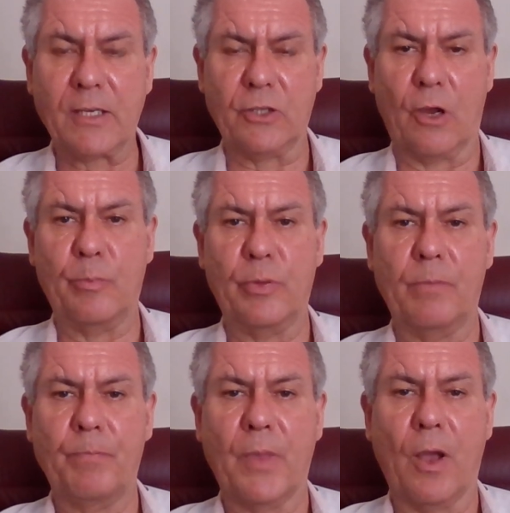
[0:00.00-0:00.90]
example
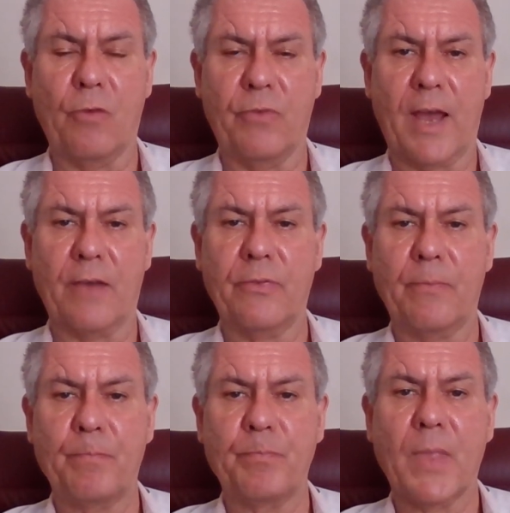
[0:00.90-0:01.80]
of love
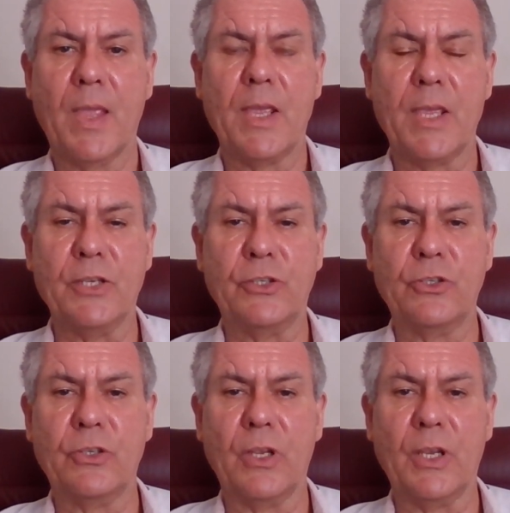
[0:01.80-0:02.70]

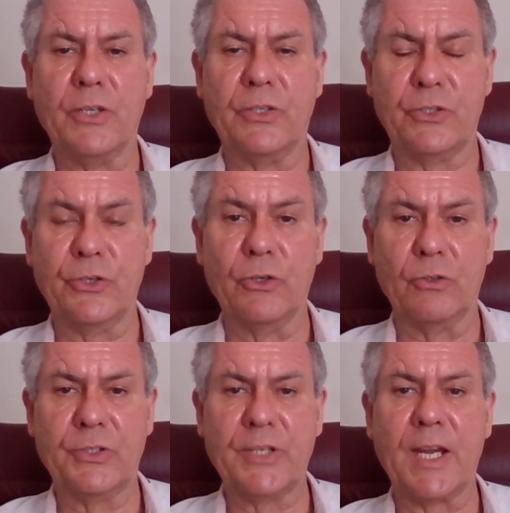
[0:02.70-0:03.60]
is still
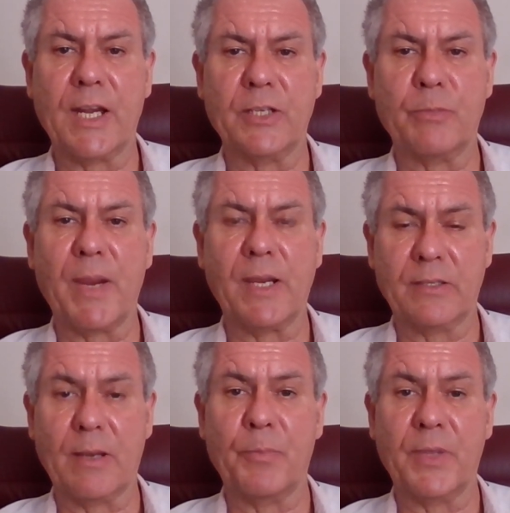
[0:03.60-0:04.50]
seen as being
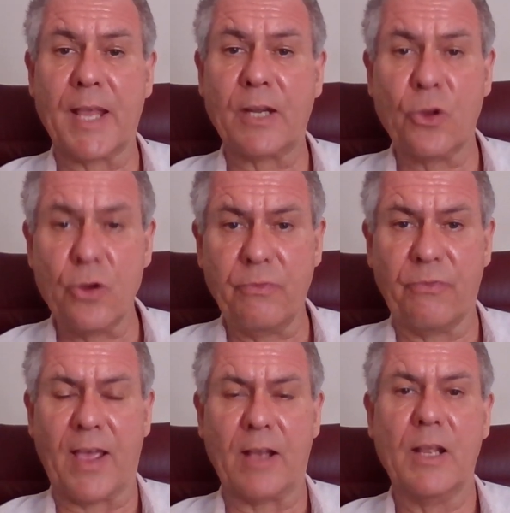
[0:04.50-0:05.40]
something that could
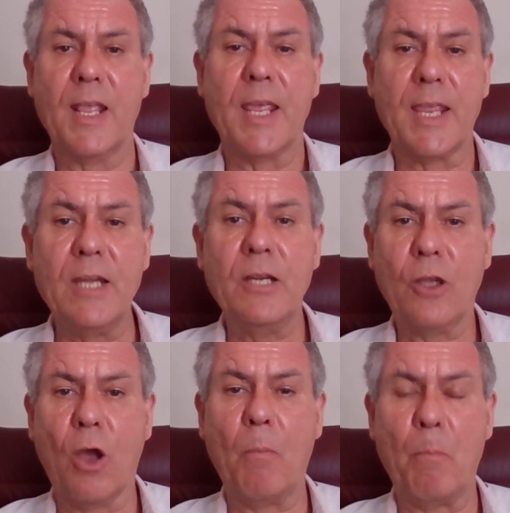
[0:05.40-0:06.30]
fail in
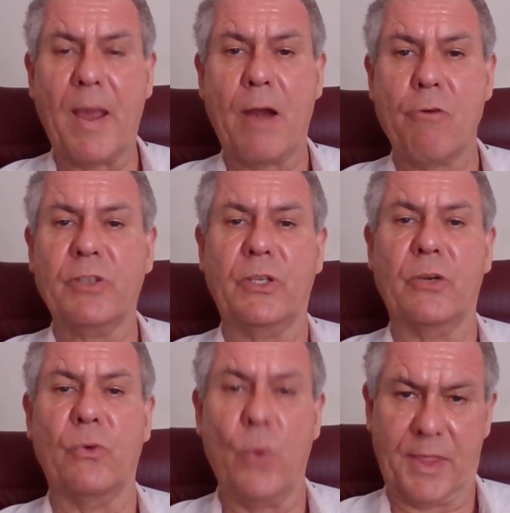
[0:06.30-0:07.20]

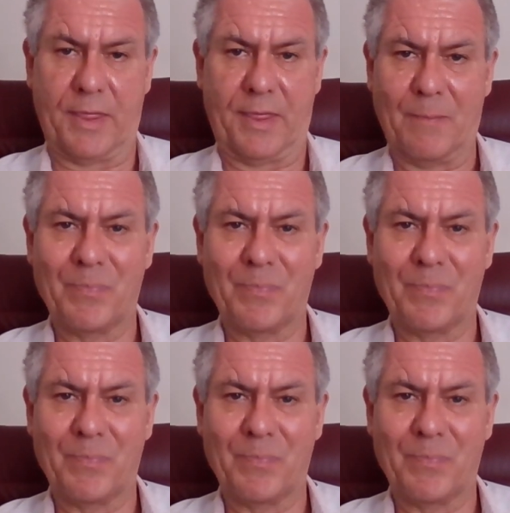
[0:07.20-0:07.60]
comparison with